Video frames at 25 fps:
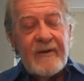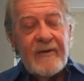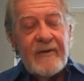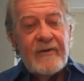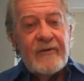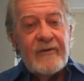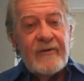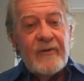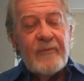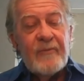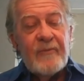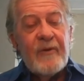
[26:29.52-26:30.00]

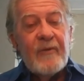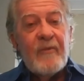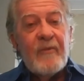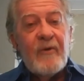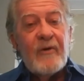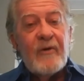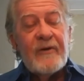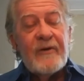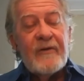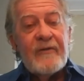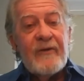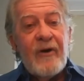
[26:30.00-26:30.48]
You're
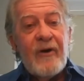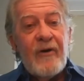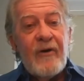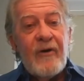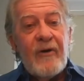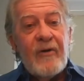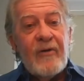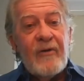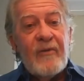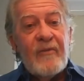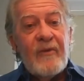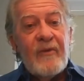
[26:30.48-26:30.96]
promoting the
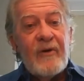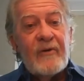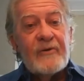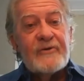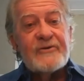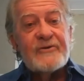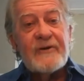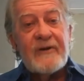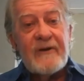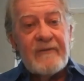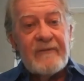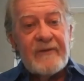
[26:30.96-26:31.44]
whole
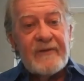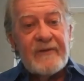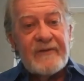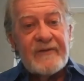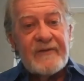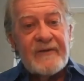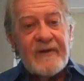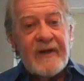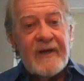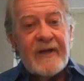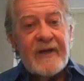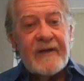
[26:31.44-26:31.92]
emotion of the
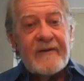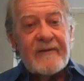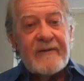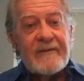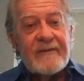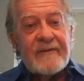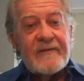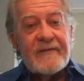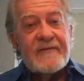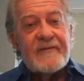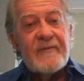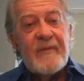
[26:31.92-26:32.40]
steak,
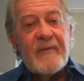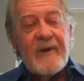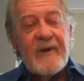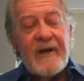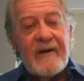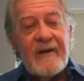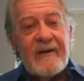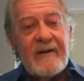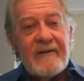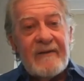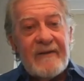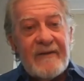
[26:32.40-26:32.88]
the
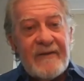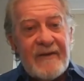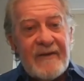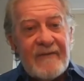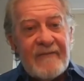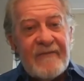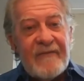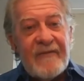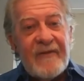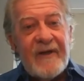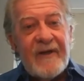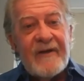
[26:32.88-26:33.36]
smell, the
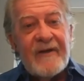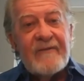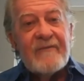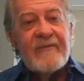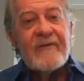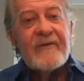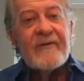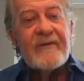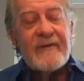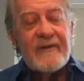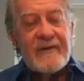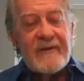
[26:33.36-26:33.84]

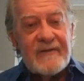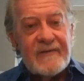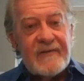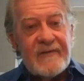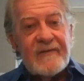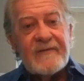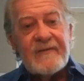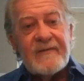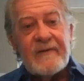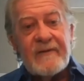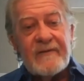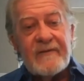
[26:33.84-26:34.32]
flavor, the
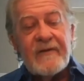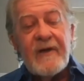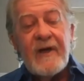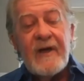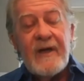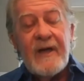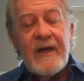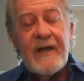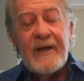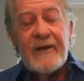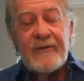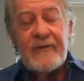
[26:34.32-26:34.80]
sizzling.
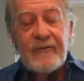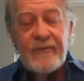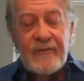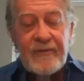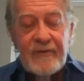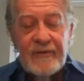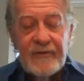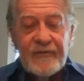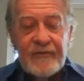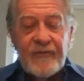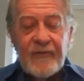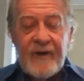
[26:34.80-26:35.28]
And you
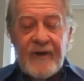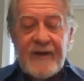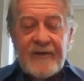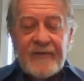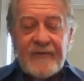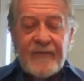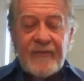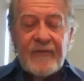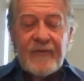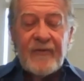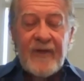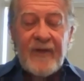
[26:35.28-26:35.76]
can
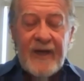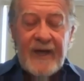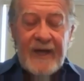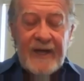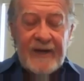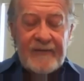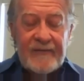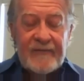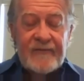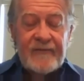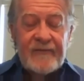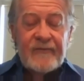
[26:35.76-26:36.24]
transfer
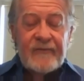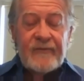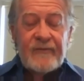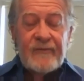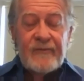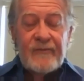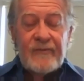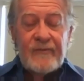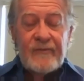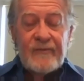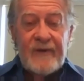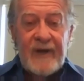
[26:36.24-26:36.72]
that
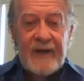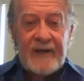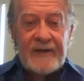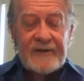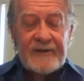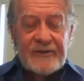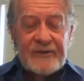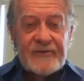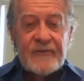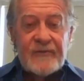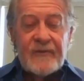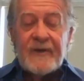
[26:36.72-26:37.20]
to
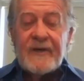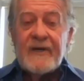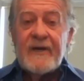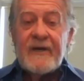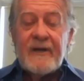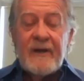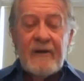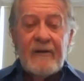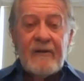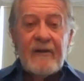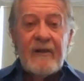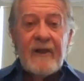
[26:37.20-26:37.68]
dentistry in
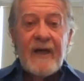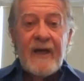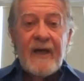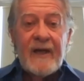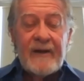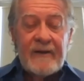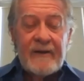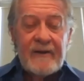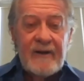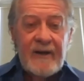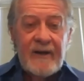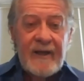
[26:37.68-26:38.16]
a lot
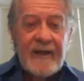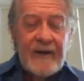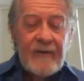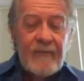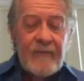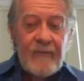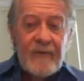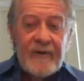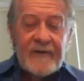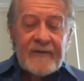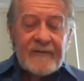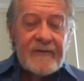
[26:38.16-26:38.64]
of
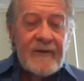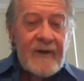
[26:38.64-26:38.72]
ways.